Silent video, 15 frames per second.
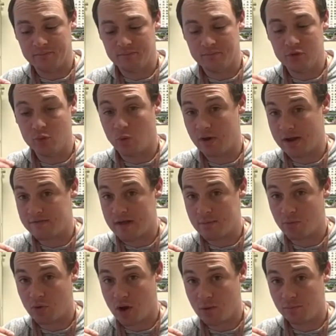you won't have that
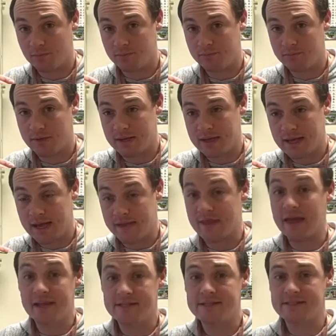problem, and
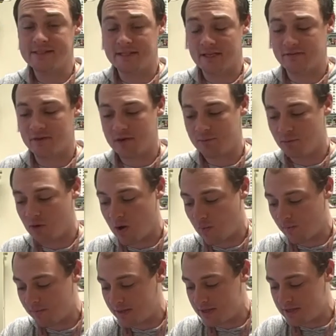that is a significant
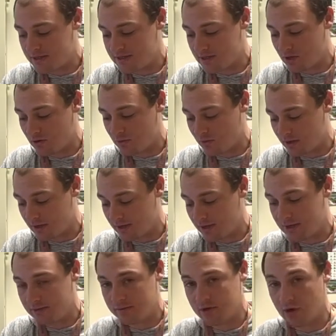problem. So
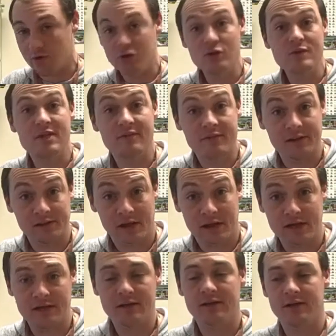use it if you
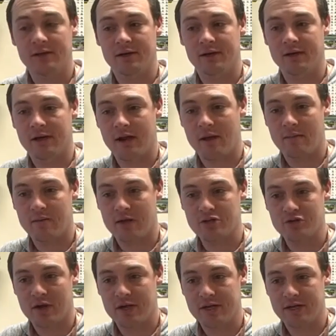like, and I'm not
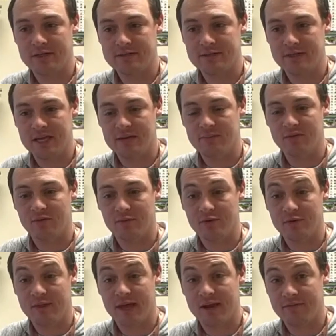trying to keep you from
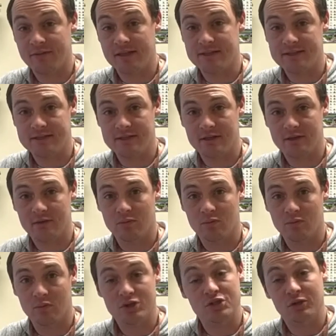doing that if that's
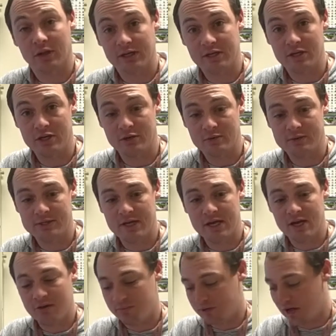what you like to use.
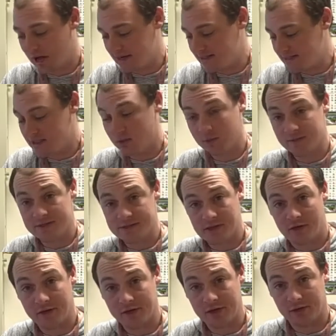But I stick with the
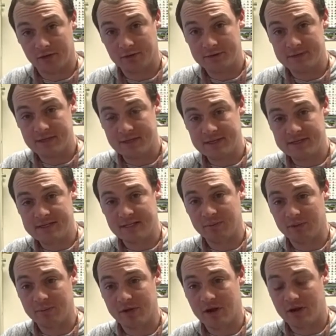solid colors
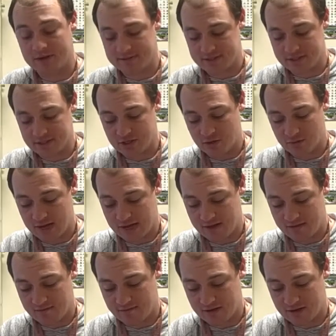simply because they don't
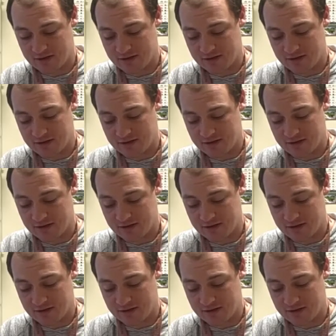have